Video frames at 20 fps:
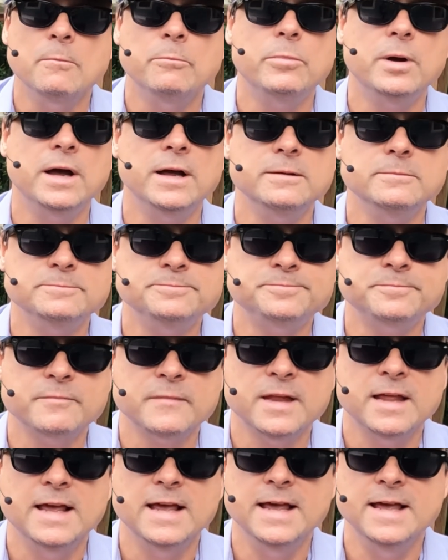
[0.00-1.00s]
But
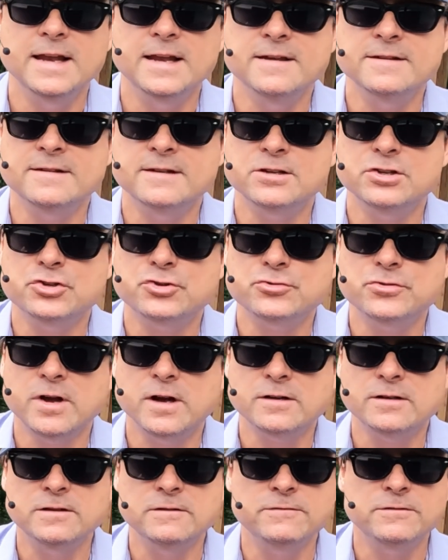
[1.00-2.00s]
it is
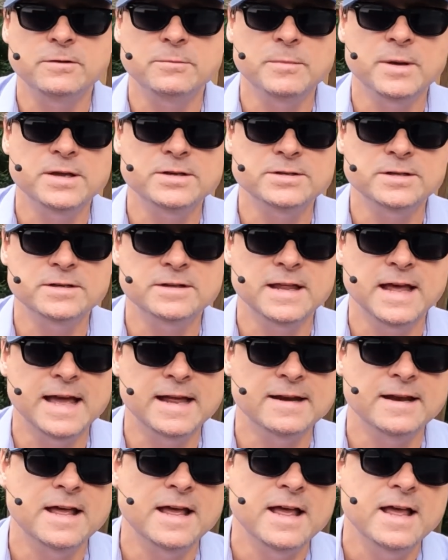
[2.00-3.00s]
instructive to mention that